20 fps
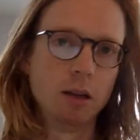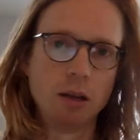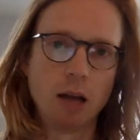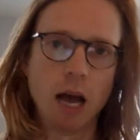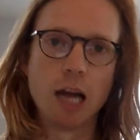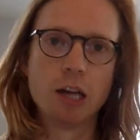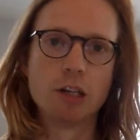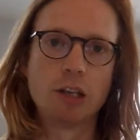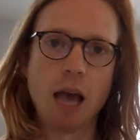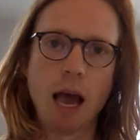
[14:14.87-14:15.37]

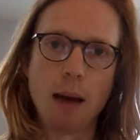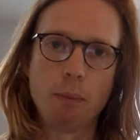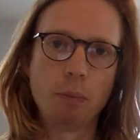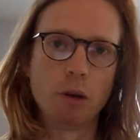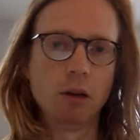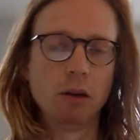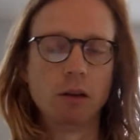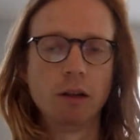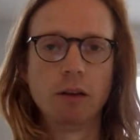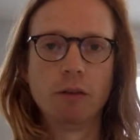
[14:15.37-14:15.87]
I just happen
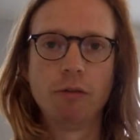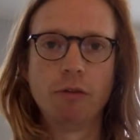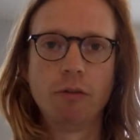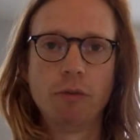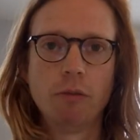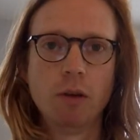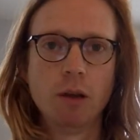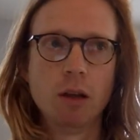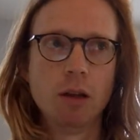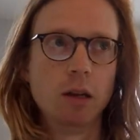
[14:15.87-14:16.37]
to live
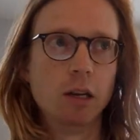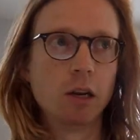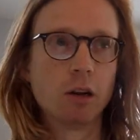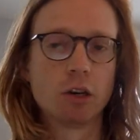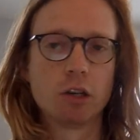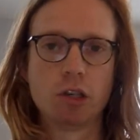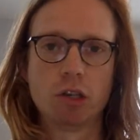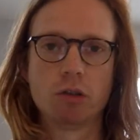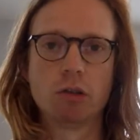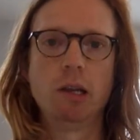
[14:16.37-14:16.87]
near
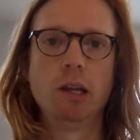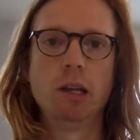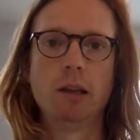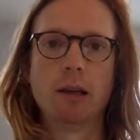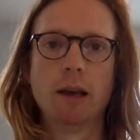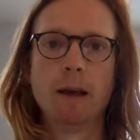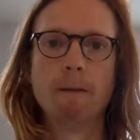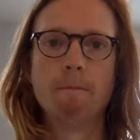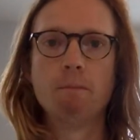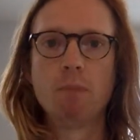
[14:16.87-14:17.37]
a street
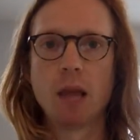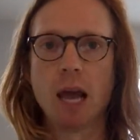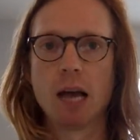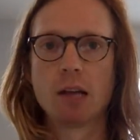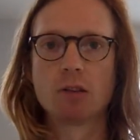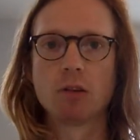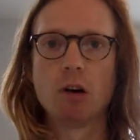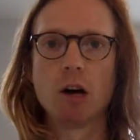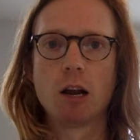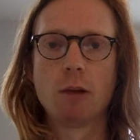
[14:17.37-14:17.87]
that
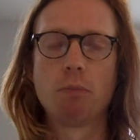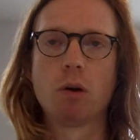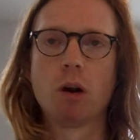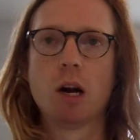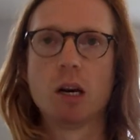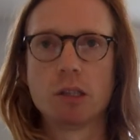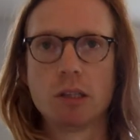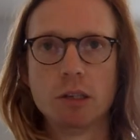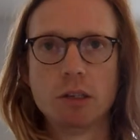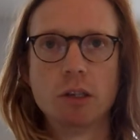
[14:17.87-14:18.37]
has a lot of
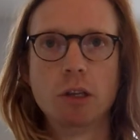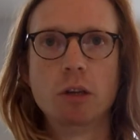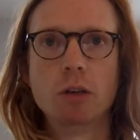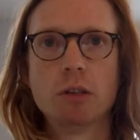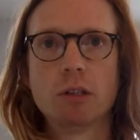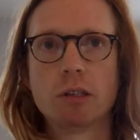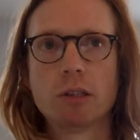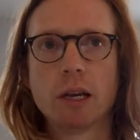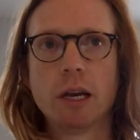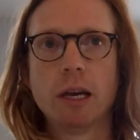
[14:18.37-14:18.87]

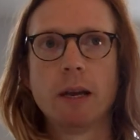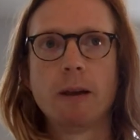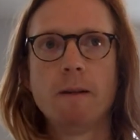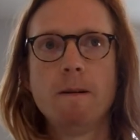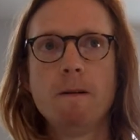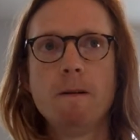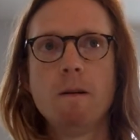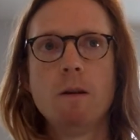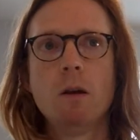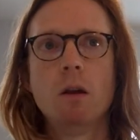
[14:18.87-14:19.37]
prostitutes. It's like,
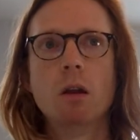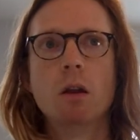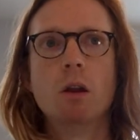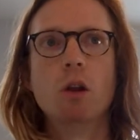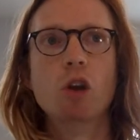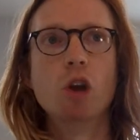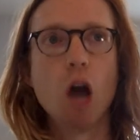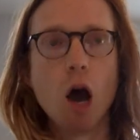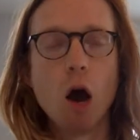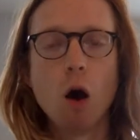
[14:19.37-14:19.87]

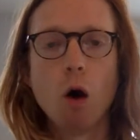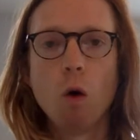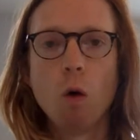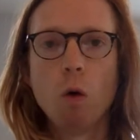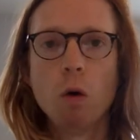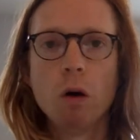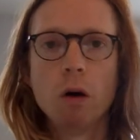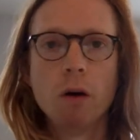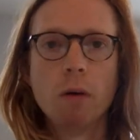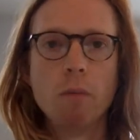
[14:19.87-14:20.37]

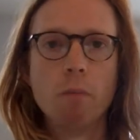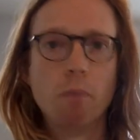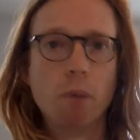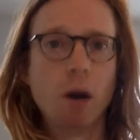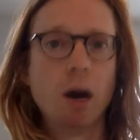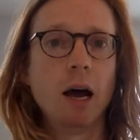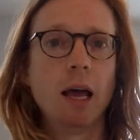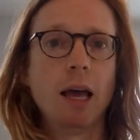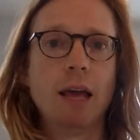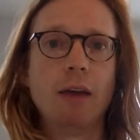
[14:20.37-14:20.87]
no,
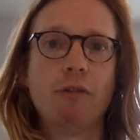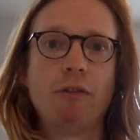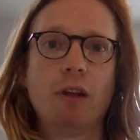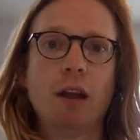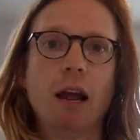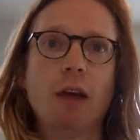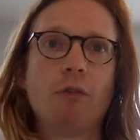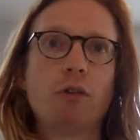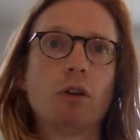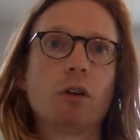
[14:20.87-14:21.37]
but if it
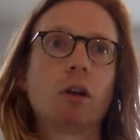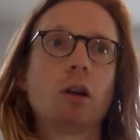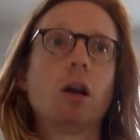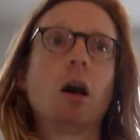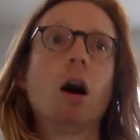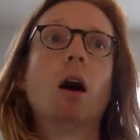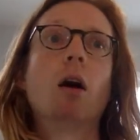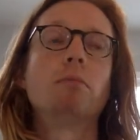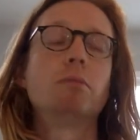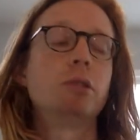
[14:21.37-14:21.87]
ever
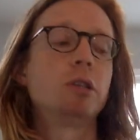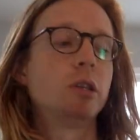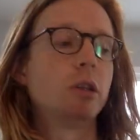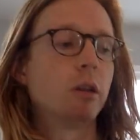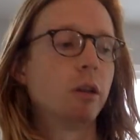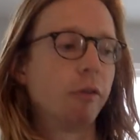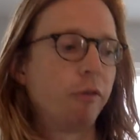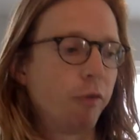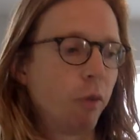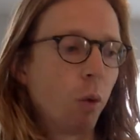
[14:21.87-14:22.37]
comes to
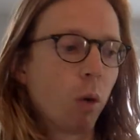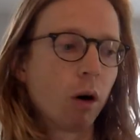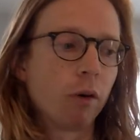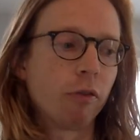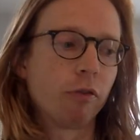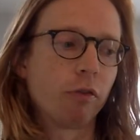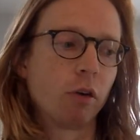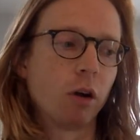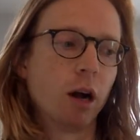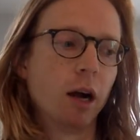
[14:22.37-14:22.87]
the
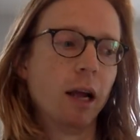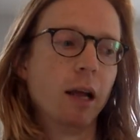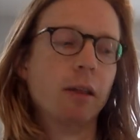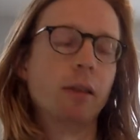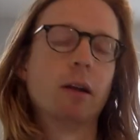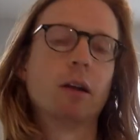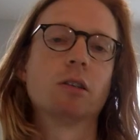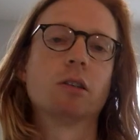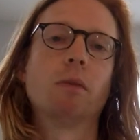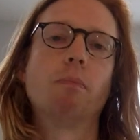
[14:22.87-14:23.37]
forefront and
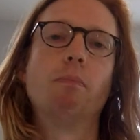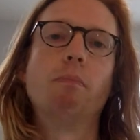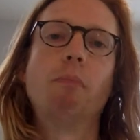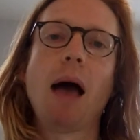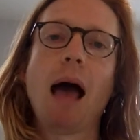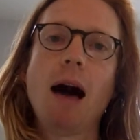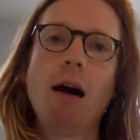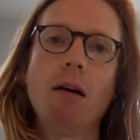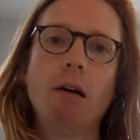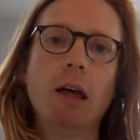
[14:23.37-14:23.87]
there's a
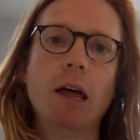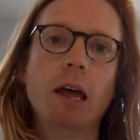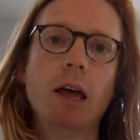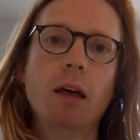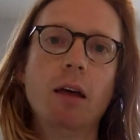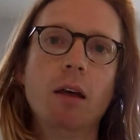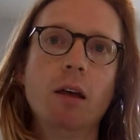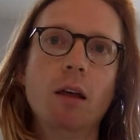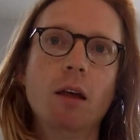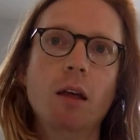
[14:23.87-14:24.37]
ballot,
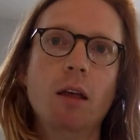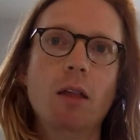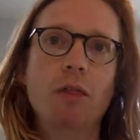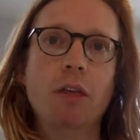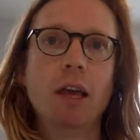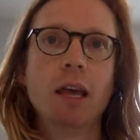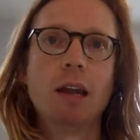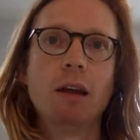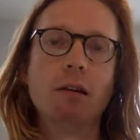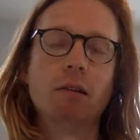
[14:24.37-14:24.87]

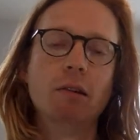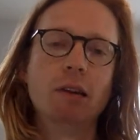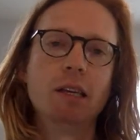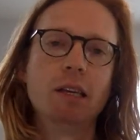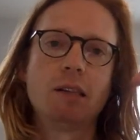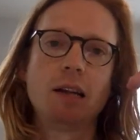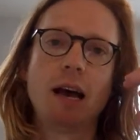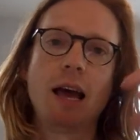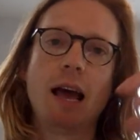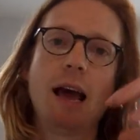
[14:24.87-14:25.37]
then at
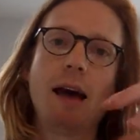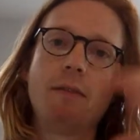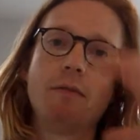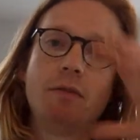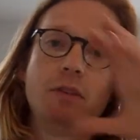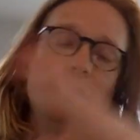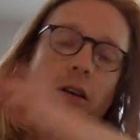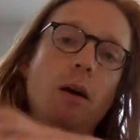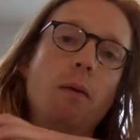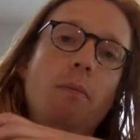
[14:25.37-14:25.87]
least I have
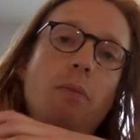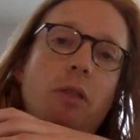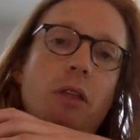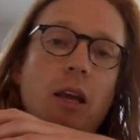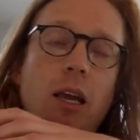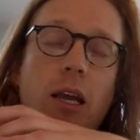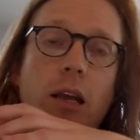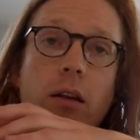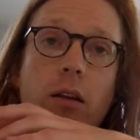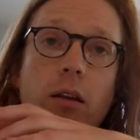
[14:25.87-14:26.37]

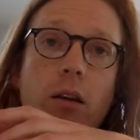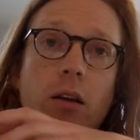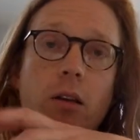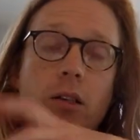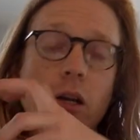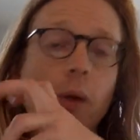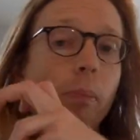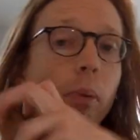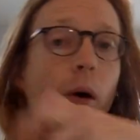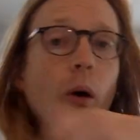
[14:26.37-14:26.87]
something
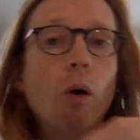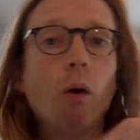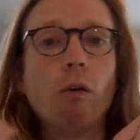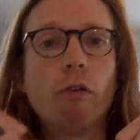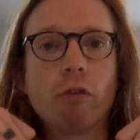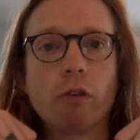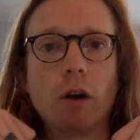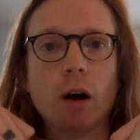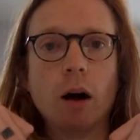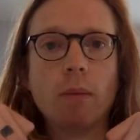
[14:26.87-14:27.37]
to pull
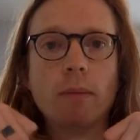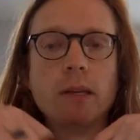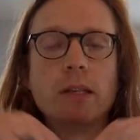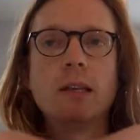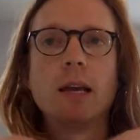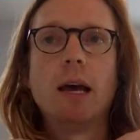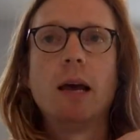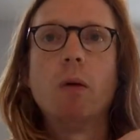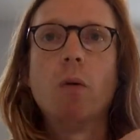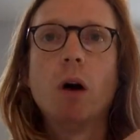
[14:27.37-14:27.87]
from and
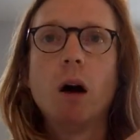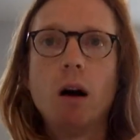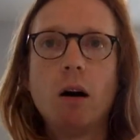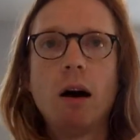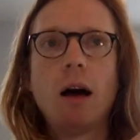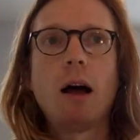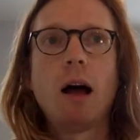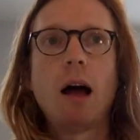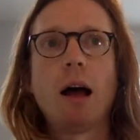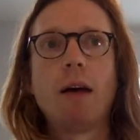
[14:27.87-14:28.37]
say, well,
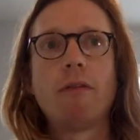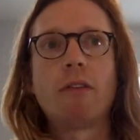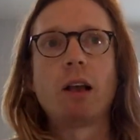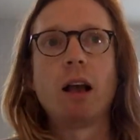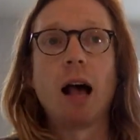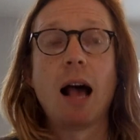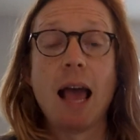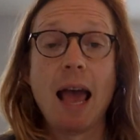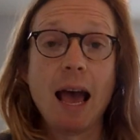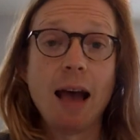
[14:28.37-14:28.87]

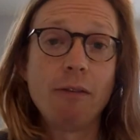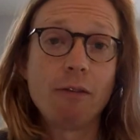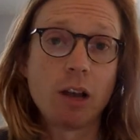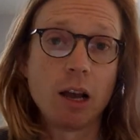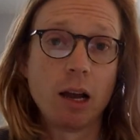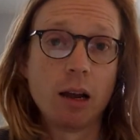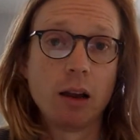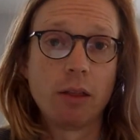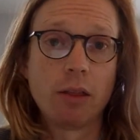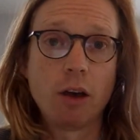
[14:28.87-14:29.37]
I have
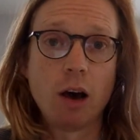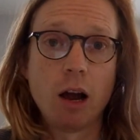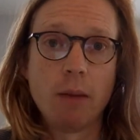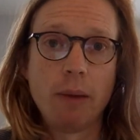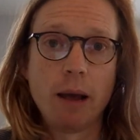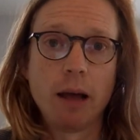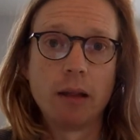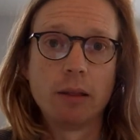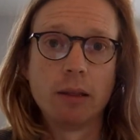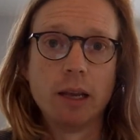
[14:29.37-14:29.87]
kind of thought
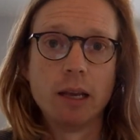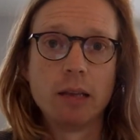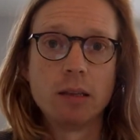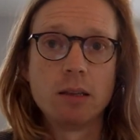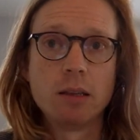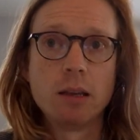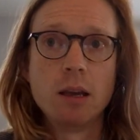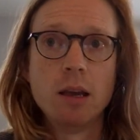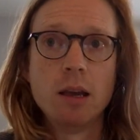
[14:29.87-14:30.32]
about this,